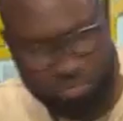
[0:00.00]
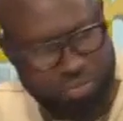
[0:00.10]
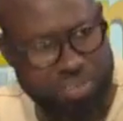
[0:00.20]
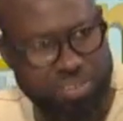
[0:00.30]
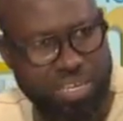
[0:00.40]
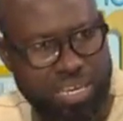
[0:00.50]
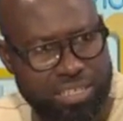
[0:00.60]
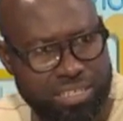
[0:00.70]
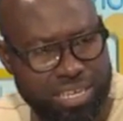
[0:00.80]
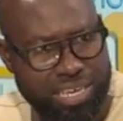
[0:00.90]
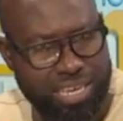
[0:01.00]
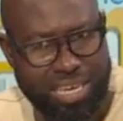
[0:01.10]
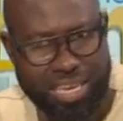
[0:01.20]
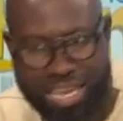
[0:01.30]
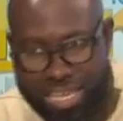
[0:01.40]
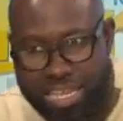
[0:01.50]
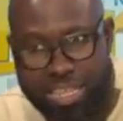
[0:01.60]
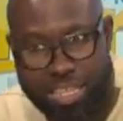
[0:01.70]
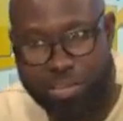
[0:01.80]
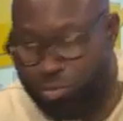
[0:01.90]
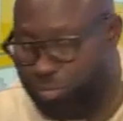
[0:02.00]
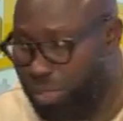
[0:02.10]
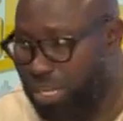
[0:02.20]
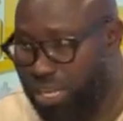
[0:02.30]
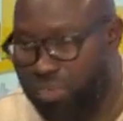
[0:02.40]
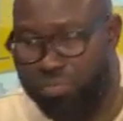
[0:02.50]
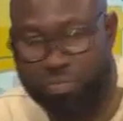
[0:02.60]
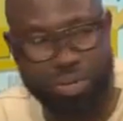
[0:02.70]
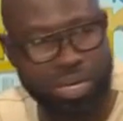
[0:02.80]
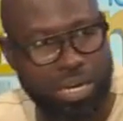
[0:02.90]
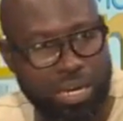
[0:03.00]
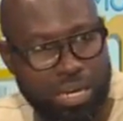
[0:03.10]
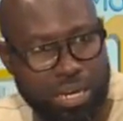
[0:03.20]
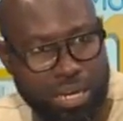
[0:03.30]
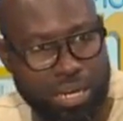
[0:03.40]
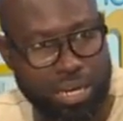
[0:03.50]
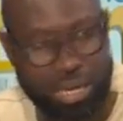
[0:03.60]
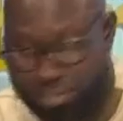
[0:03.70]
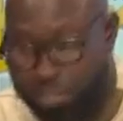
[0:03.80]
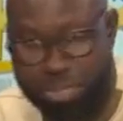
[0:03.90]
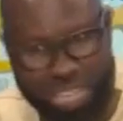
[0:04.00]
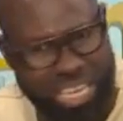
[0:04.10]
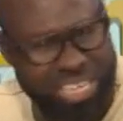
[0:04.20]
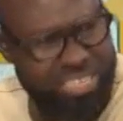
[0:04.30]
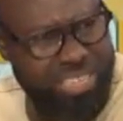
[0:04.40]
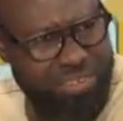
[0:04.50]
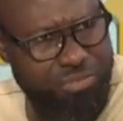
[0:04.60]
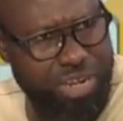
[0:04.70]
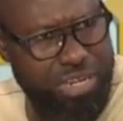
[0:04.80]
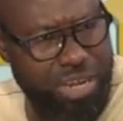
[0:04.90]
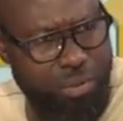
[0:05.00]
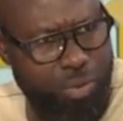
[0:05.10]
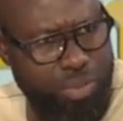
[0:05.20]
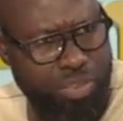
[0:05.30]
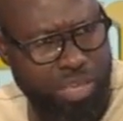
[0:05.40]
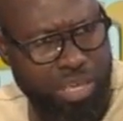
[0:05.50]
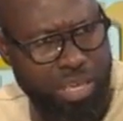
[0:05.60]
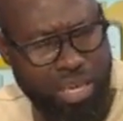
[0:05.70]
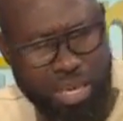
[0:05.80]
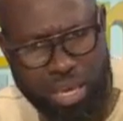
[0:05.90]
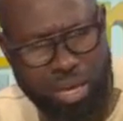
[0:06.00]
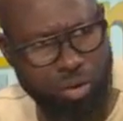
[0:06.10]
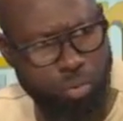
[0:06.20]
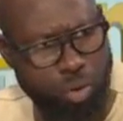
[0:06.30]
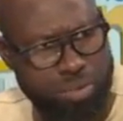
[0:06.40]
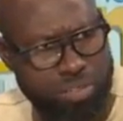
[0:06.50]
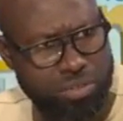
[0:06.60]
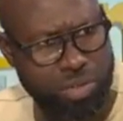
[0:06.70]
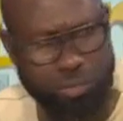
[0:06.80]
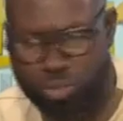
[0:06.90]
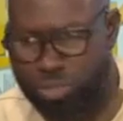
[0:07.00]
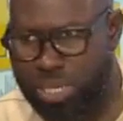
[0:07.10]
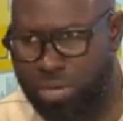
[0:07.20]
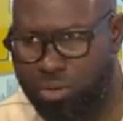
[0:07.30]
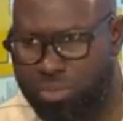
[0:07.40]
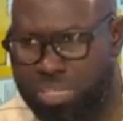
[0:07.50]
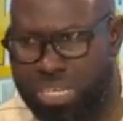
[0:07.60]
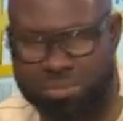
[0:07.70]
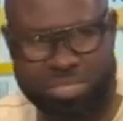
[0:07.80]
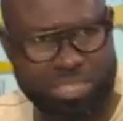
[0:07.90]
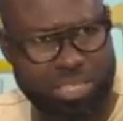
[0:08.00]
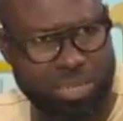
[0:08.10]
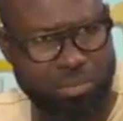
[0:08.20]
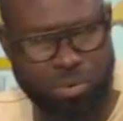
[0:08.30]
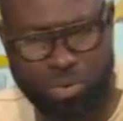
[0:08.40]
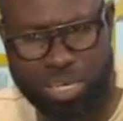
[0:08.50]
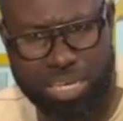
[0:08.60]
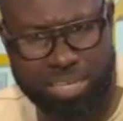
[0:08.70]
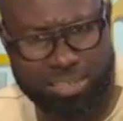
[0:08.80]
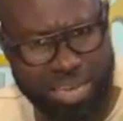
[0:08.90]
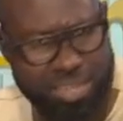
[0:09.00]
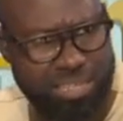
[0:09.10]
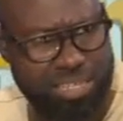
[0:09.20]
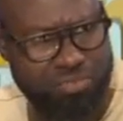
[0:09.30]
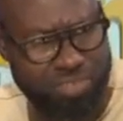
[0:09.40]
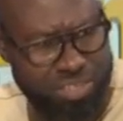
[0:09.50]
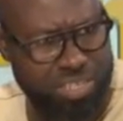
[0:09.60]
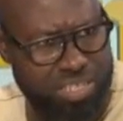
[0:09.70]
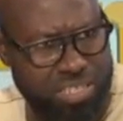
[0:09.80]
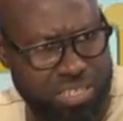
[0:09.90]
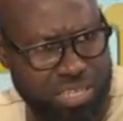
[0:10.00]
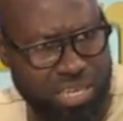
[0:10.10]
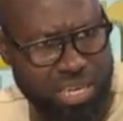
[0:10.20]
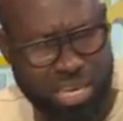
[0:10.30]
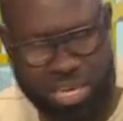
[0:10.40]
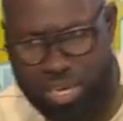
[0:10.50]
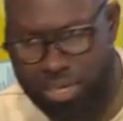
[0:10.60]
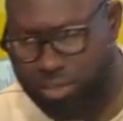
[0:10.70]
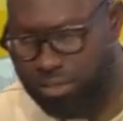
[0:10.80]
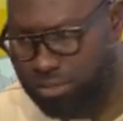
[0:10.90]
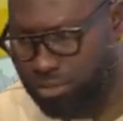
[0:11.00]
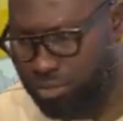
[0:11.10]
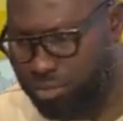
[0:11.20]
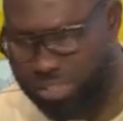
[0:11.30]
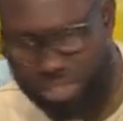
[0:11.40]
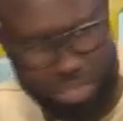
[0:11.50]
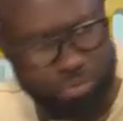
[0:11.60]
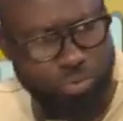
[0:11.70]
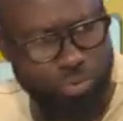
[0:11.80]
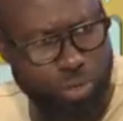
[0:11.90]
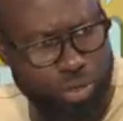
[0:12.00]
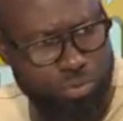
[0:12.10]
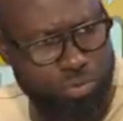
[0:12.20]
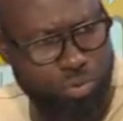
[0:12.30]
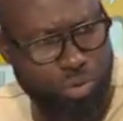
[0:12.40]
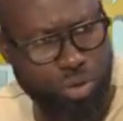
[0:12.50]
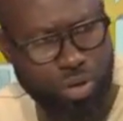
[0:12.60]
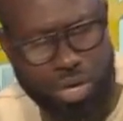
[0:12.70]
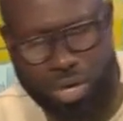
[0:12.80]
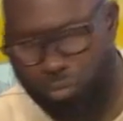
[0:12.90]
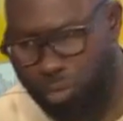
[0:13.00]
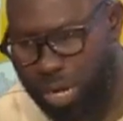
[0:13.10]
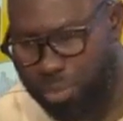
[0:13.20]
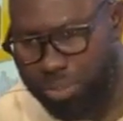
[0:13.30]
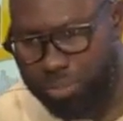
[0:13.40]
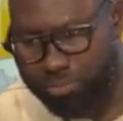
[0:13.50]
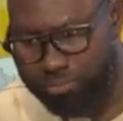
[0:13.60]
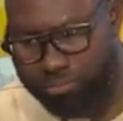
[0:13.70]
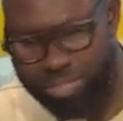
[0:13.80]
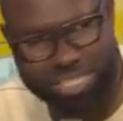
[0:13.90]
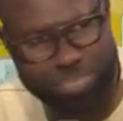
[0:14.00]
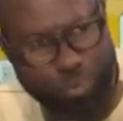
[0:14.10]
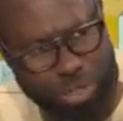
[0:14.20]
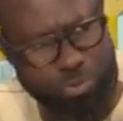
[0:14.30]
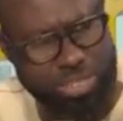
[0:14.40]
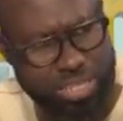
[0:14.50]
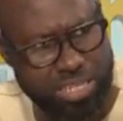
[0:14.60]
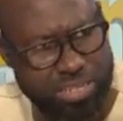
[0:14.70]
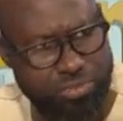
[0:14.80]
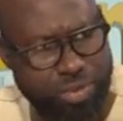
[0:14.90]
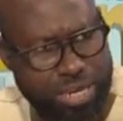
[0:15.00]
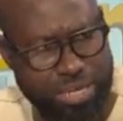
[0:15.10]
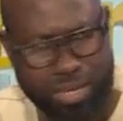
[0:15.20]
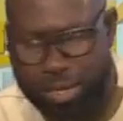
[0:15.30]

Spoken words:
investigate anything you believe has happened, like he's done right now with the Obuasi issue. I'm told that a committee has been set up, or he's asked that investigation, be set up to go into what happened. It's well within his right.